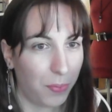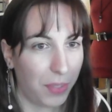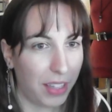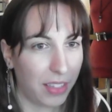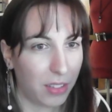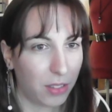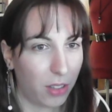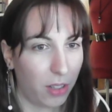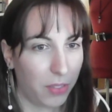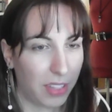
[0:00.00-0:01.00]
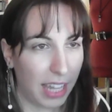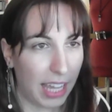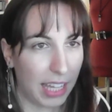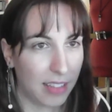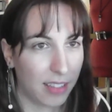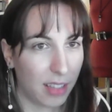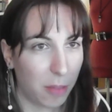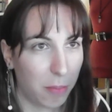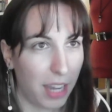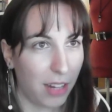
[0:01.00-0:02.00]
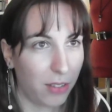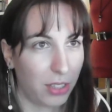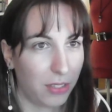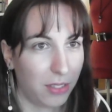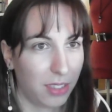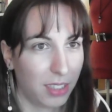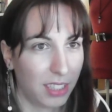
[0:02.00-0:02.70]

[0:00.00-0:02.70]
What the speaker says: and there's all of the cans in the background.